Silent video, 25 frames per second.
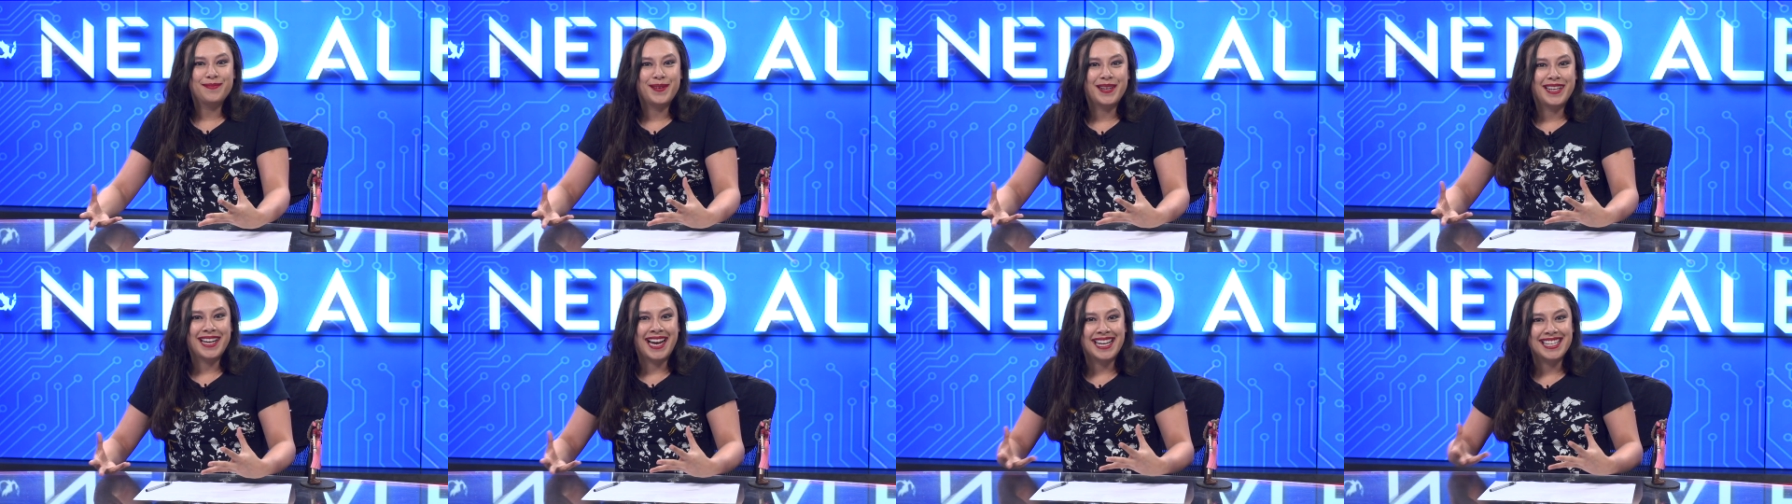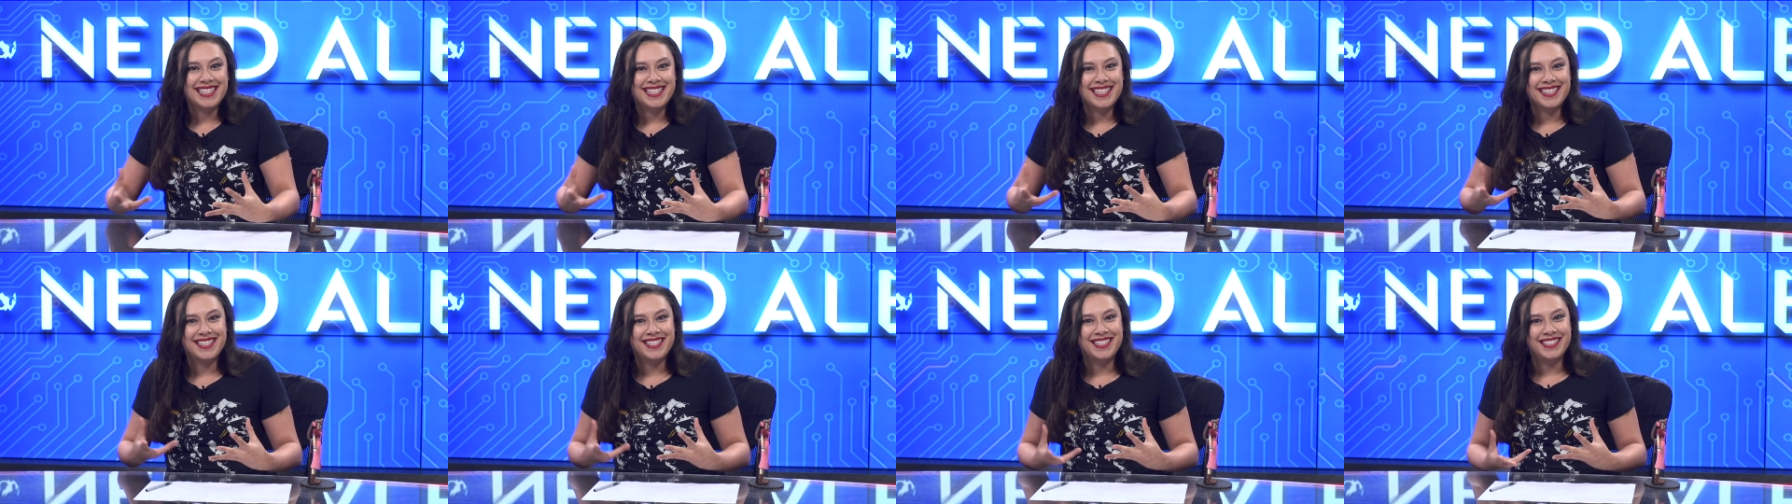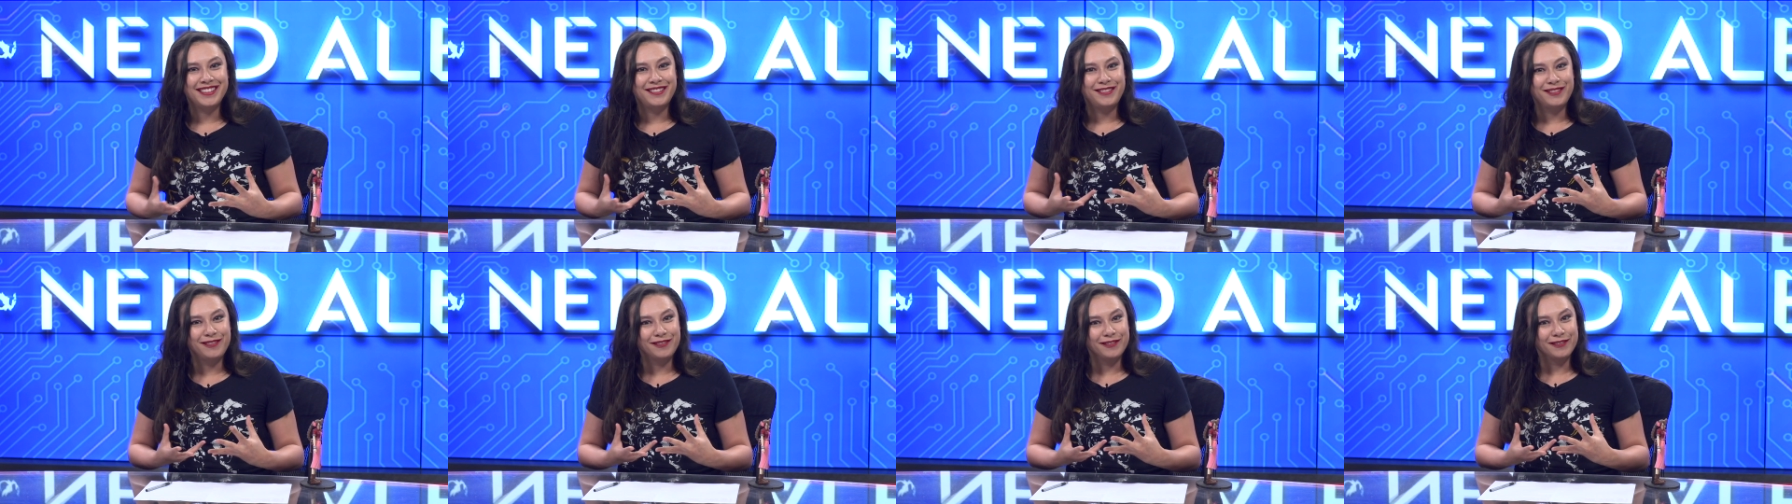but I
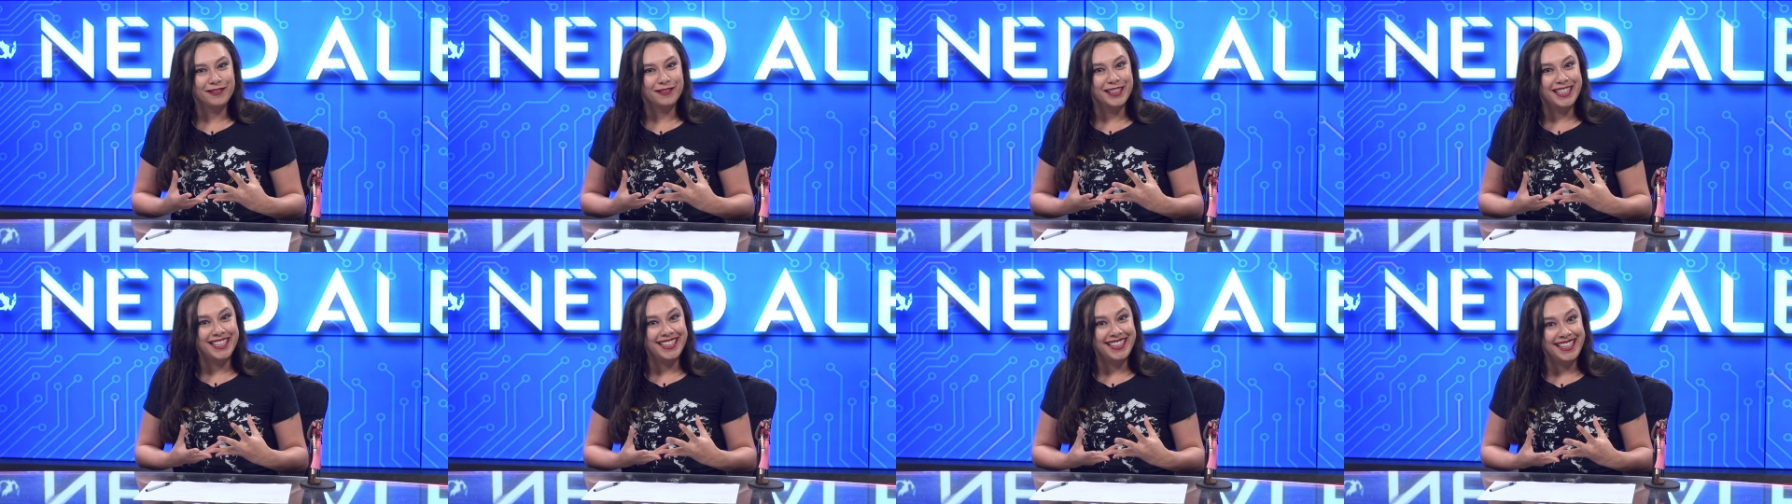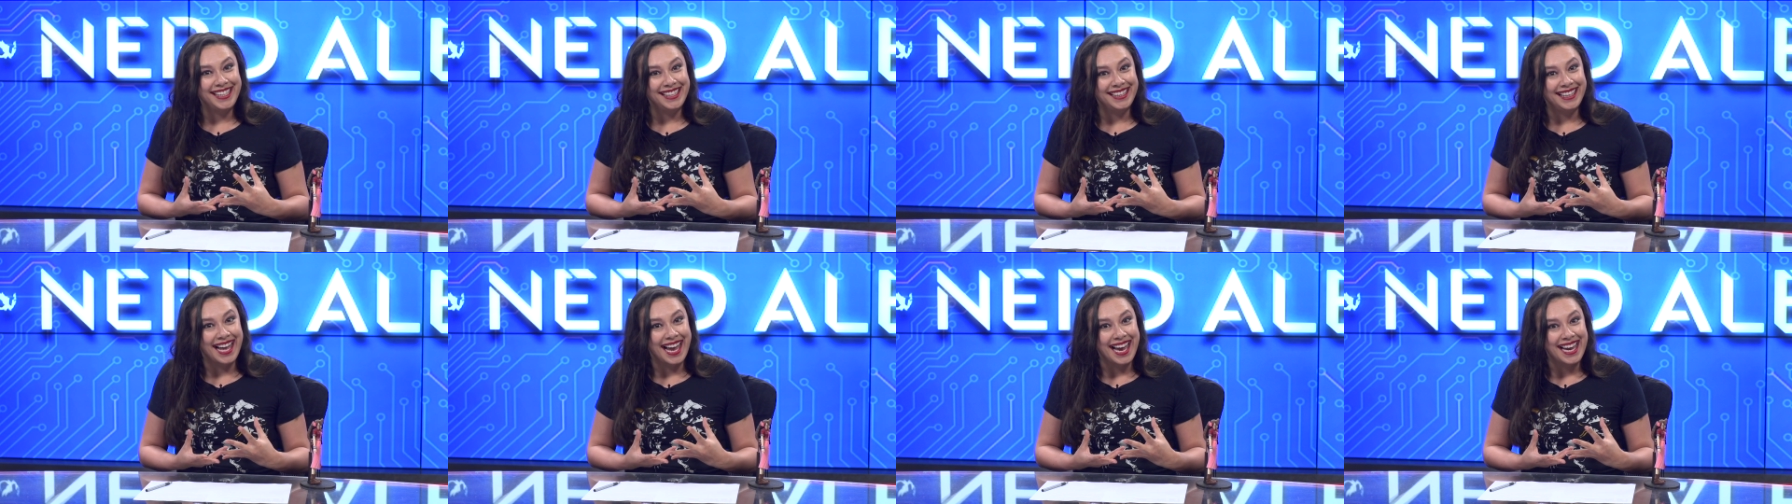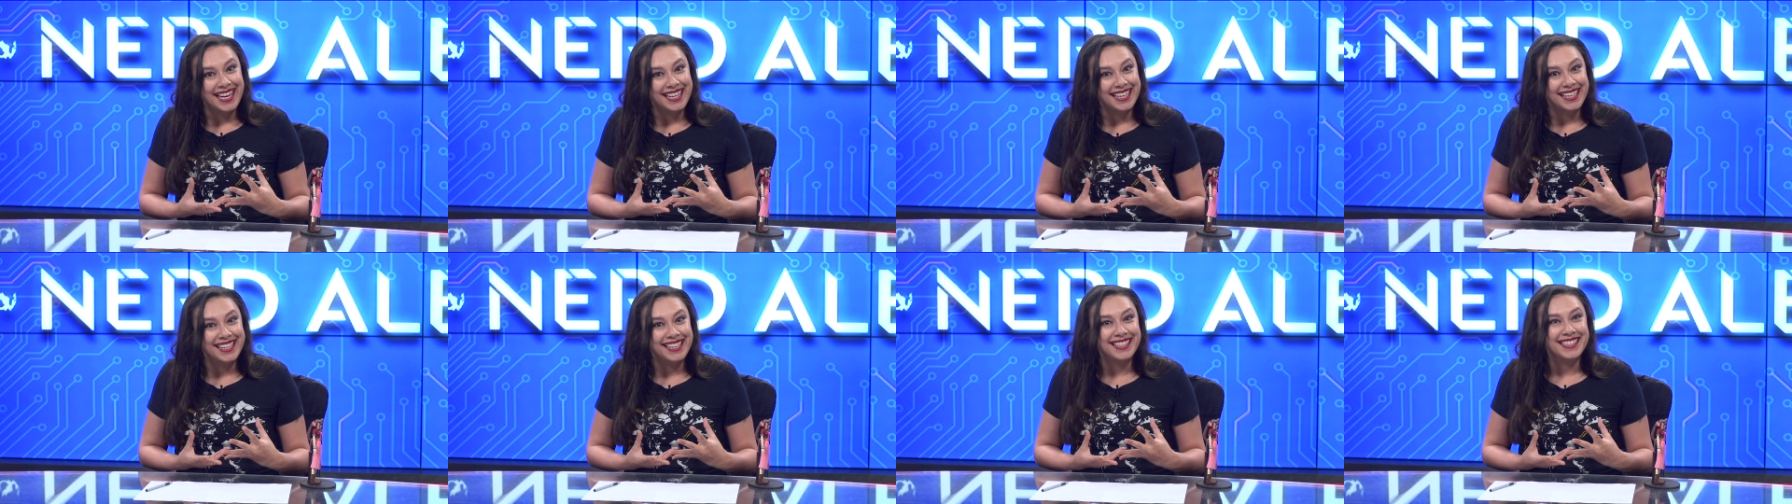still really
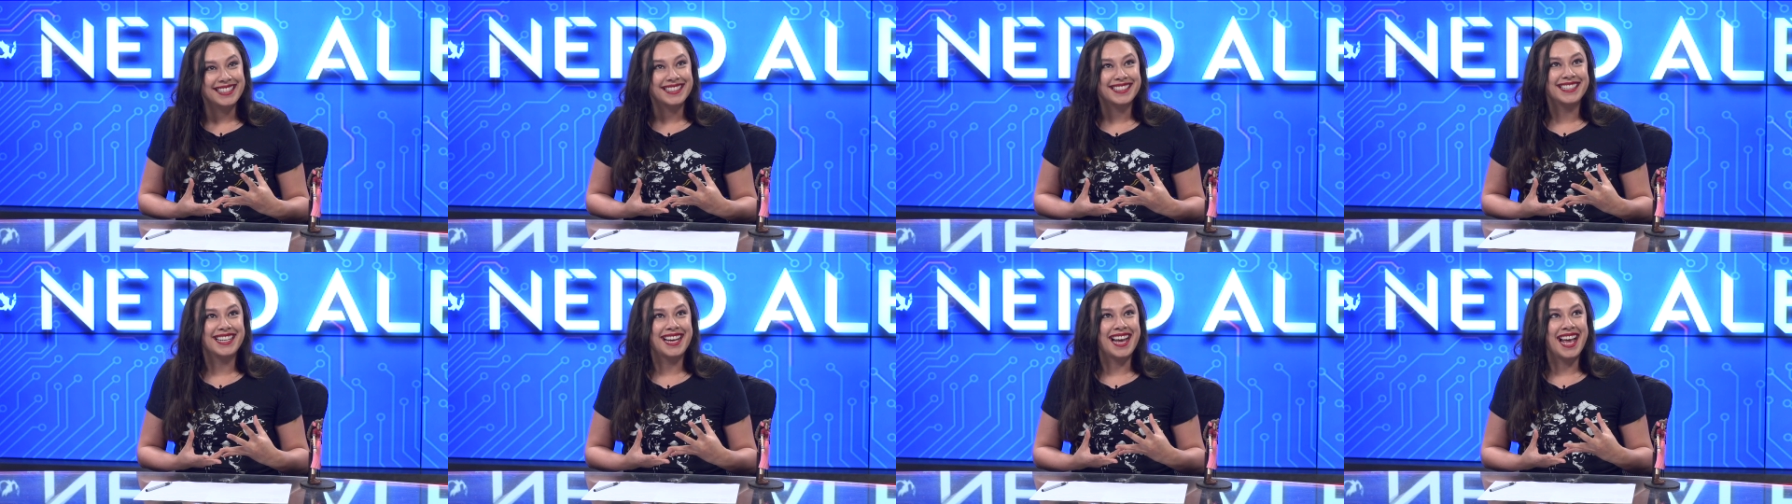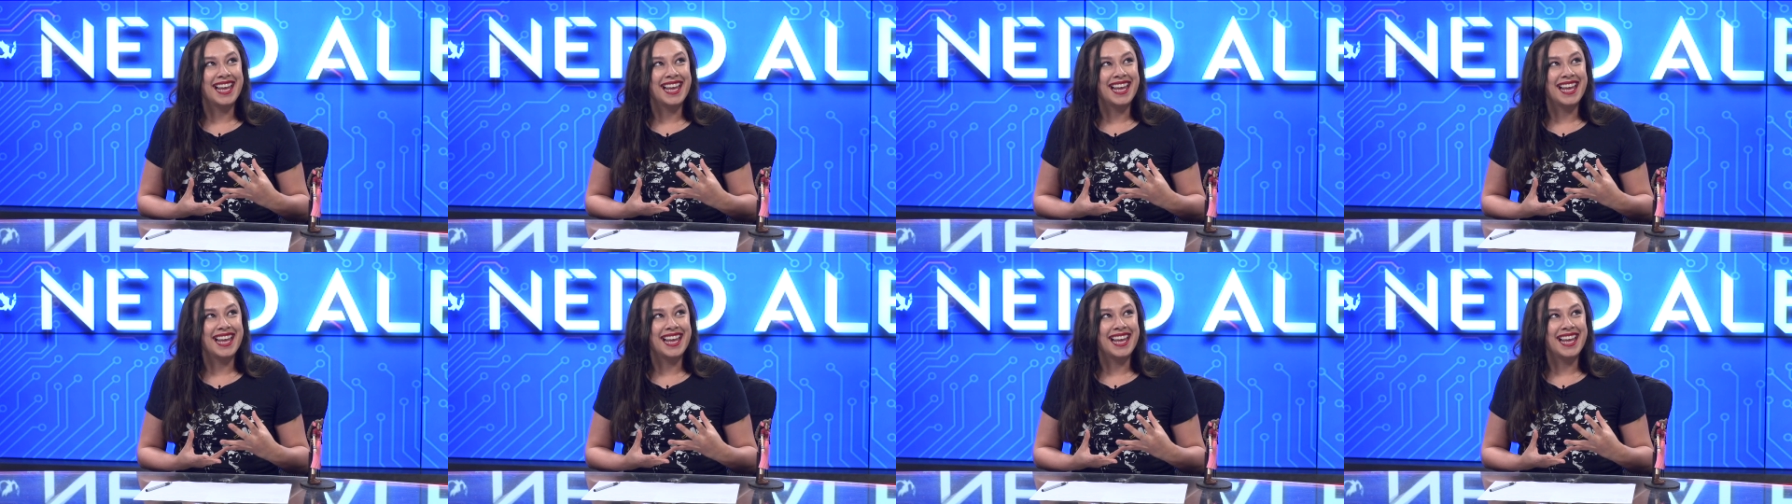like it.